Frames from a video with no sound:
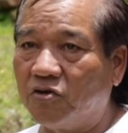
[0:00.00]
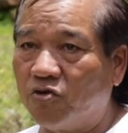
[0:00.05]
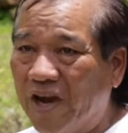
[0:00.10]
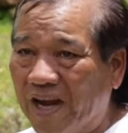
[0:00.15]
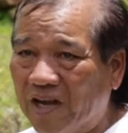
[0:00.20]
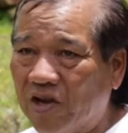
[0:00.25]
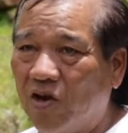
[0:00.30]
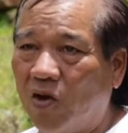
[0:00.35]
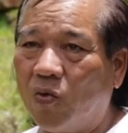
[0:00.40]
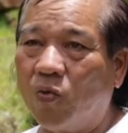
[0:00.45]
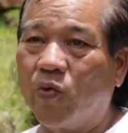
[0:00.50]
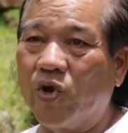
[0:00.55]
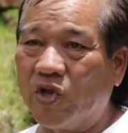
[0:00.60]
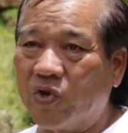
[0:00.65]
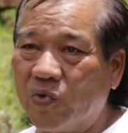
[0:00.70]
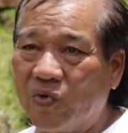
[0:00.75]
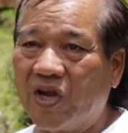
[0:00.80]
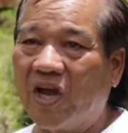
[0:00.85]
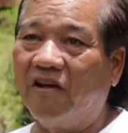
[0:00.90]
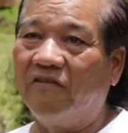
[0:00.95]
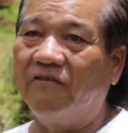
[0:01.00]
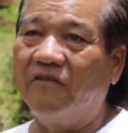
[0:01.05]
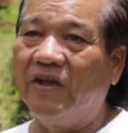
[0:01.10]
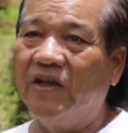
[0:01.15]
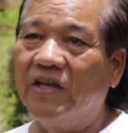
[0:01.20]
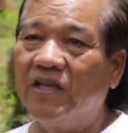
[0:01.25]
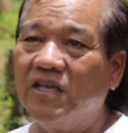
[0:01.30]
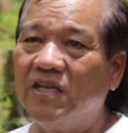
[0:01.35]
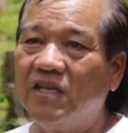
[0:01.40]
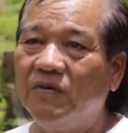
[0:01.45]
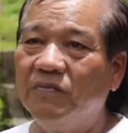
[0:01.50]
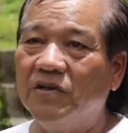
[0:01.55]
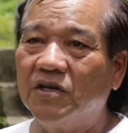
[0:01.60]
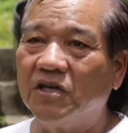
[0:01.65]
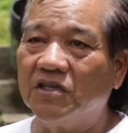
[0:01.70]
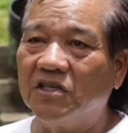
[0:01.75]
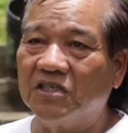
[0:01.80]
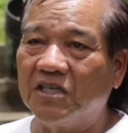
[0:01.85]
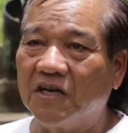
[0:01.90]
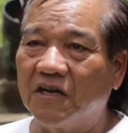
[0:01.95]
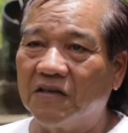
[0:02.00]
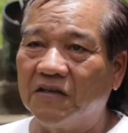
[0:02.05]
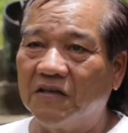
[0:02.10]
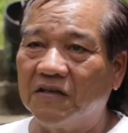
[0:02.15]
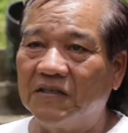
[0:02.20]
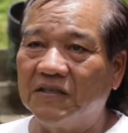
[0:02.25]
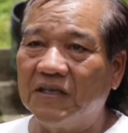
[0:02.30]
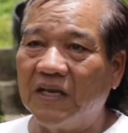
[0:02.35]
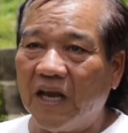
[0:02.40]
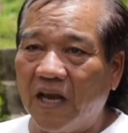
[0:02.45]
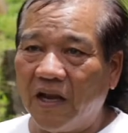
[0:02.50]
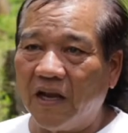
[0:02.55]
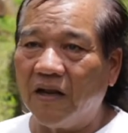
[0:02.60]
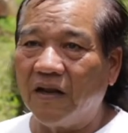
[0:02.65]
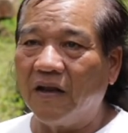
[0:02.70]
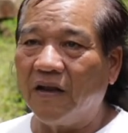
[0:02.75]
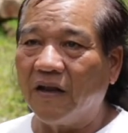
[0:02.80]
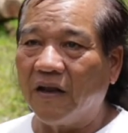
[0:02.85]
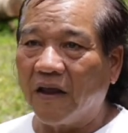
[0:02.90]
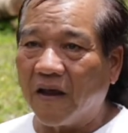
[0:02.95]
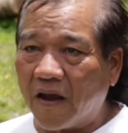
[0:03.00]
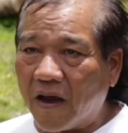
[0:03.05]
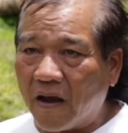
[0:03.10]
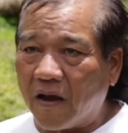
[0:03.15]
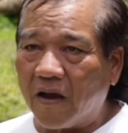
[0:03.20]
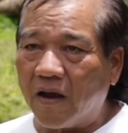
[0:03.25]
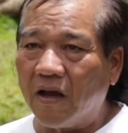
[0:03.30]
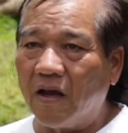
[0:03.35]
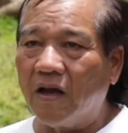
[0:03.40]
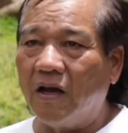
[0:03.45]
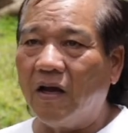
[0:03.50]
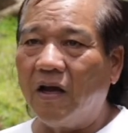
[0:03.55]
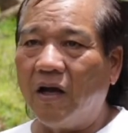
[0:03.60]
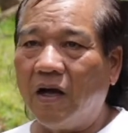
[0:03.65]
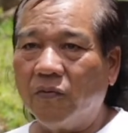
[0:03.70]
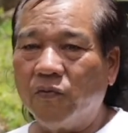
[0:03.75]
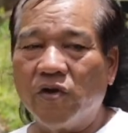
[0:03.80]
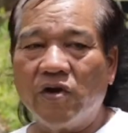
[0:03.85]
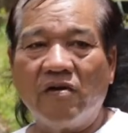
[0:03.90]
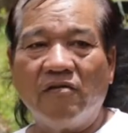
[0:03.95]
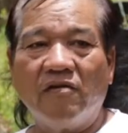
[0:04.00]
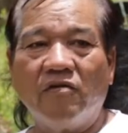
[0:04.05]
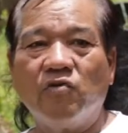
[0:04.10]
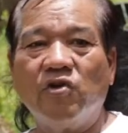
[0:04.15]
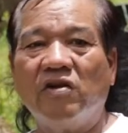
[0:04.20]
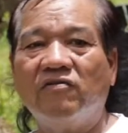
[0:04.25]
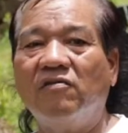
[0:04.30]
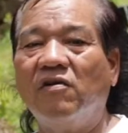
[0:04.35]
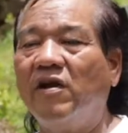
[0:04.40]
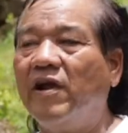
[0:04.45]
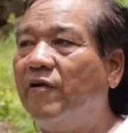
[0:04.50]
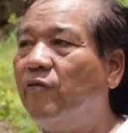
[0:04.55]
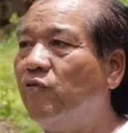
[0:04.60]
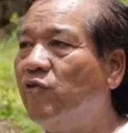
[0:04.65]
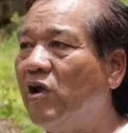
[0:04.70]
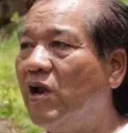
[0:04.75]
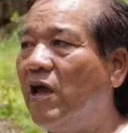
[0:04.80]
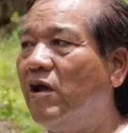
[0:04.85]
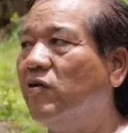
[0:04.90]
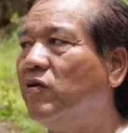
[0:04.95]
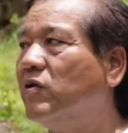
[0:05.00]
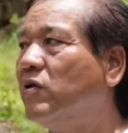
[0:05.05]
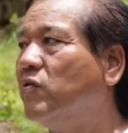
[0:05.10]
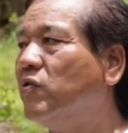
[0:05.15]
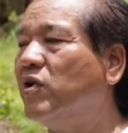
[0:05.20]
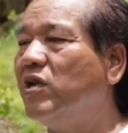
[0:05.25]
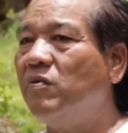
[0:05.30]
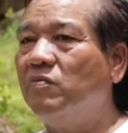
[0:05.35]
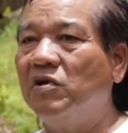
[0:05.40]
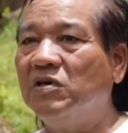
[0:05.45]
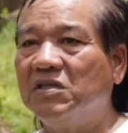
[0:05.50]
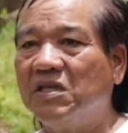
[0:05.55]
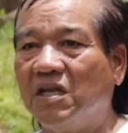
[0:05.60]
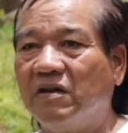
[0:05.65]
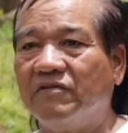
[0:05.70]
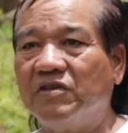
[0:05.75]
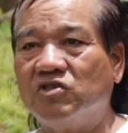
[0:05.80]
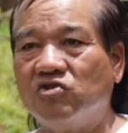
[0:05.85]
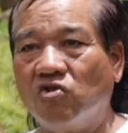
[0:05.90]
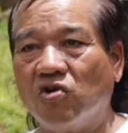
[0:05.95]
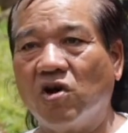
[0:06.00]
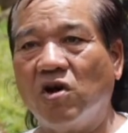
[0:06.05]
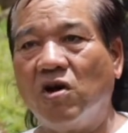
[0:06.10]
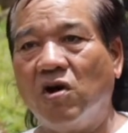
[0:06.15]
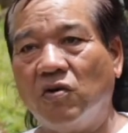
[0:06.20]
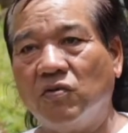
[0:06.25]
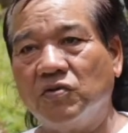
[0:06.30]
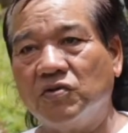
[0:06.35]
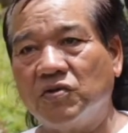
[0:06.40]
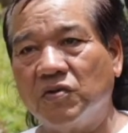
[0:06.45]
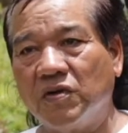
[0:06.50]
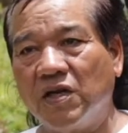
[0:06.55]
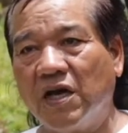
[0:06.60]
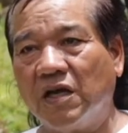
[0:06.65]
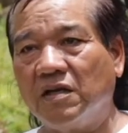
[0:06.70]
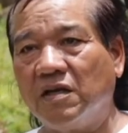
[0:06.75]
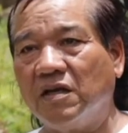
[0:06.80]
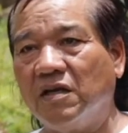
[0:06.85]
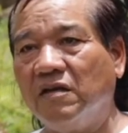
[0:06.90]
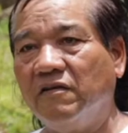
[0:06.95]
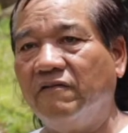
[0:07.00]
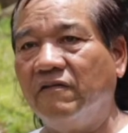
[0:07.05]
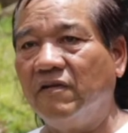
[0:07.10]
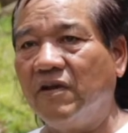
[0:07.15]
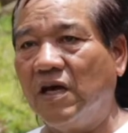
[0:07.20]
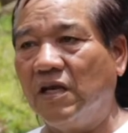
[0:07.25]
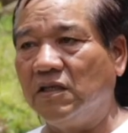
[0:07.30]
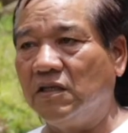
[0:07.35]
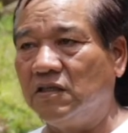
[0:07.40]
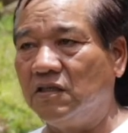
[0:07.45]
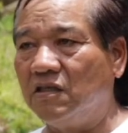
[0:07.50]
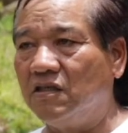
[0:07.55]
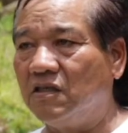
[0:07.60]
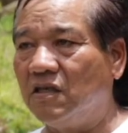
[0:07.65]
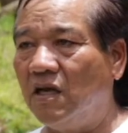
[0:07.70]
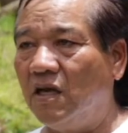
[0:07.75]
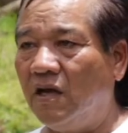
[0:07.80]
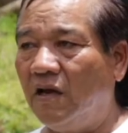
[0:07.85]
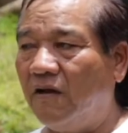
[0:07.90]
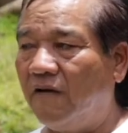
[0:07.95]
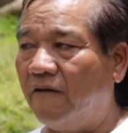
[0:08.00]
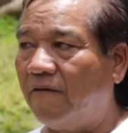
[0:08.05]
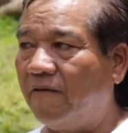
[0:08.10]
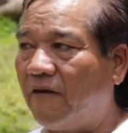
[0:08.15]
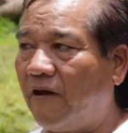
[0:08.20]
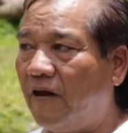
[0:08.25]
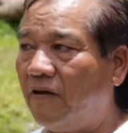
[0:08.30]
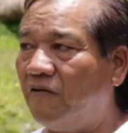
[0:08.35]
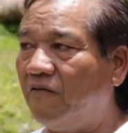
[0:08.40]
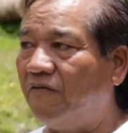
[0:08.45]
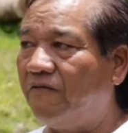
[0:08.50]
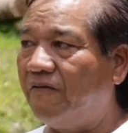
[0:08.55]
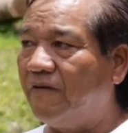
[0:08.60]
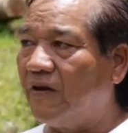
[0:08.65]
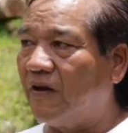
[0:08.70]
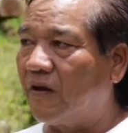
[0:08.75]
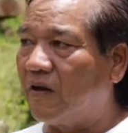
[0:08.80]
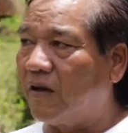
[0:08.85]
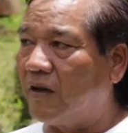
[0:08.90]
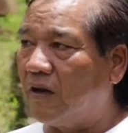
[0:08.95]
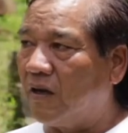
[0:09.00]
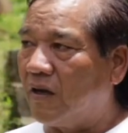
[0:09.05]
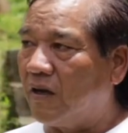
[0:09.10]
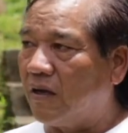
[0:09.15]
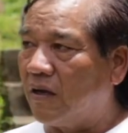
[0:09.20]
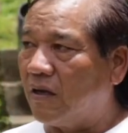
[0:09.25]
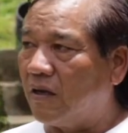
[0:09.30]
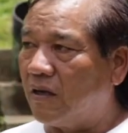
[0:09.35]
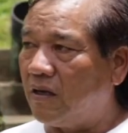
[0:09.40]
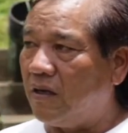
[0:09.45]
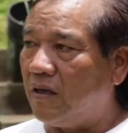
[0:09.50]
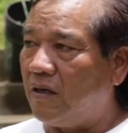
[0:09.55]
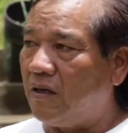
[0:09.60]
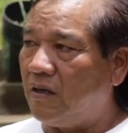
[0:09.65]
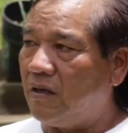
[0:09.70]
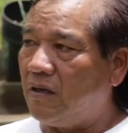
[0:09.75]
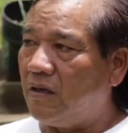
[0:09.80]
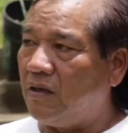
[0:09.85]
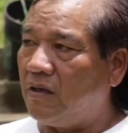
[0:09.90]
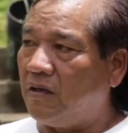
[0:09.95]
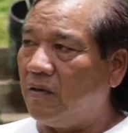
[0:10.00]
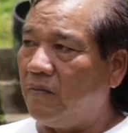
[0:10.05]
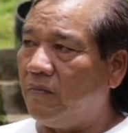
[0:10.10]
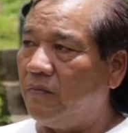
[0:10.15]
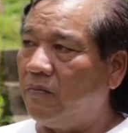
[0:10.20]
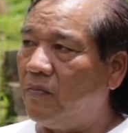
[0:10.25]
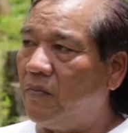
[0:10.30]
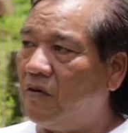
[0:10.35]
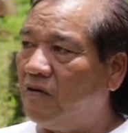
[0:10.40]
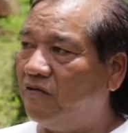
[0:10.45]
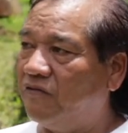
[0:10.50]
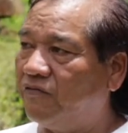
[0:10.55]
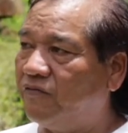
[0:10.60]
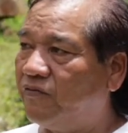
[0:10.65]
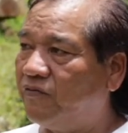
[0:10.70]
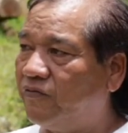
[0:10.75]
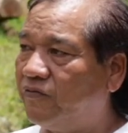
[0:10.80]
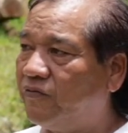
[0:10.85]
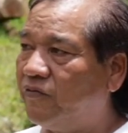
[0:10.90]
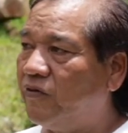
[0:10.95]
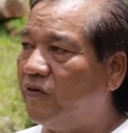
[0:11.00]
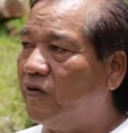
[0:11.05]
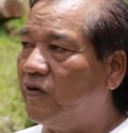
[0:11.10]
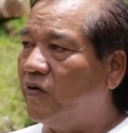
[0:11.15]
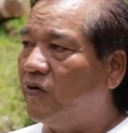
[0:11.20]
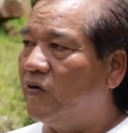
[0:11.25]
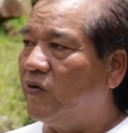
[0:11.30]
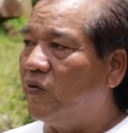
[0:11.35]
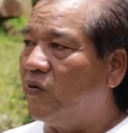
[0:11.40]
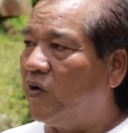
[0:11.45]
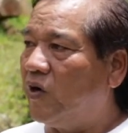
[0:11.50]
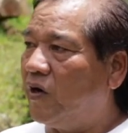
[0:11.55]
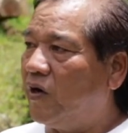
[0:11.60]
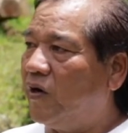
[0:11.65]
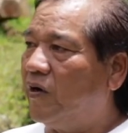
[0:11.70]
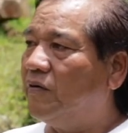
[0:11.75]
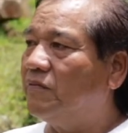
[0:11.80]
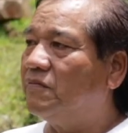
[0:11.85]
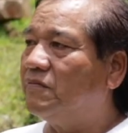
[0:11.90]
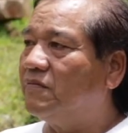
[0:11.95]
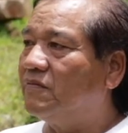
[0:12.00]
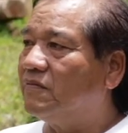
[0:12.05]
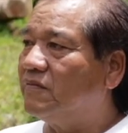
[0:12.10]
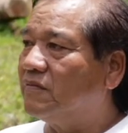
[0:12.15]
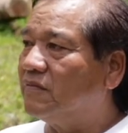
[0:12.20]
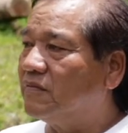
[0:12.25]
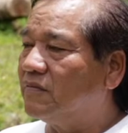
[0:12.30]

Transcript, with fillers: Right now, we don't have emergency shelters in here, and we have, we have to rely, rely on our neighbors that have a stronger house to that, and even that is not, I don't think, the, the, the, the more um,